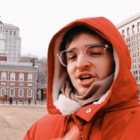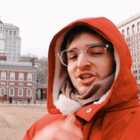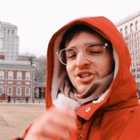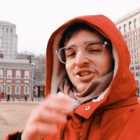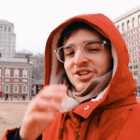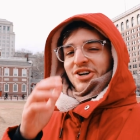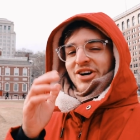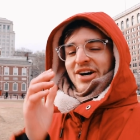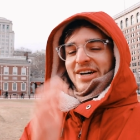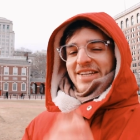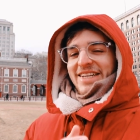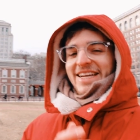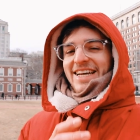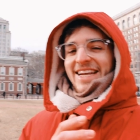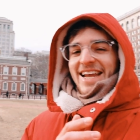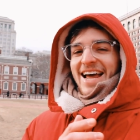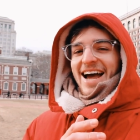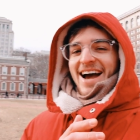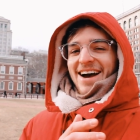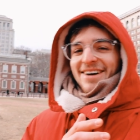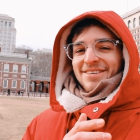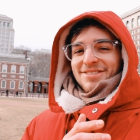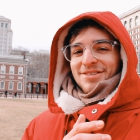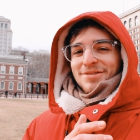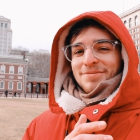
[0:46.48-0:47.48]
So I did
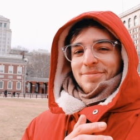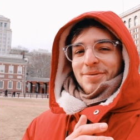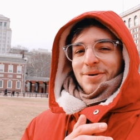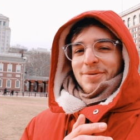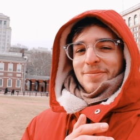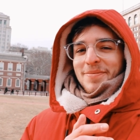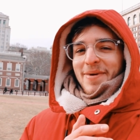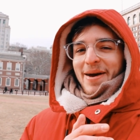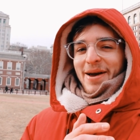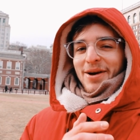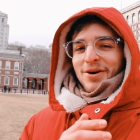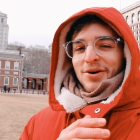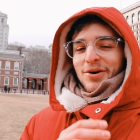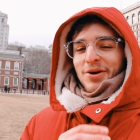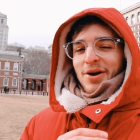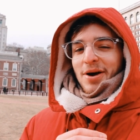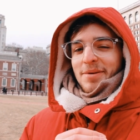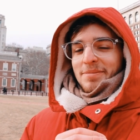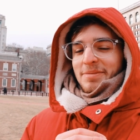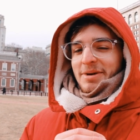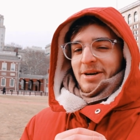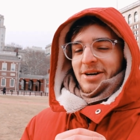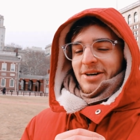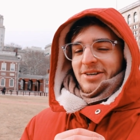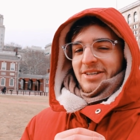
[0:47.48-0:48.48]
have to put my hood
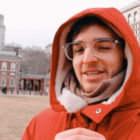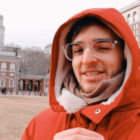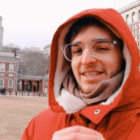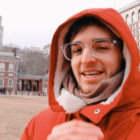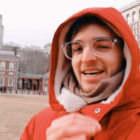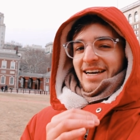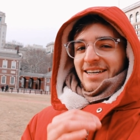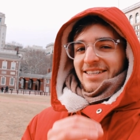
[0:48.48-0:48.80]
up because it's